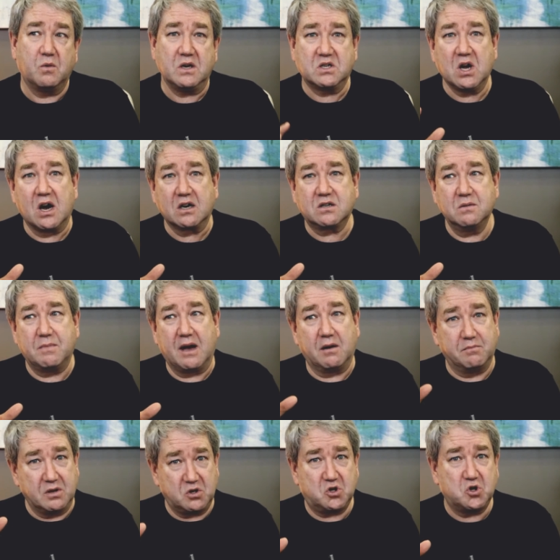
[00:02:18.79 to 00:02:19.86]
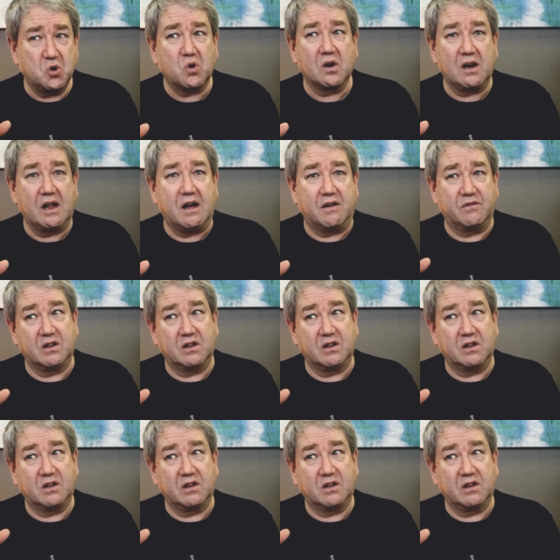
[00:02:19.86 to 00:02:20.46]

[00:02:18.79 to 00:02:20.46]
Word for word: we talked about mature love,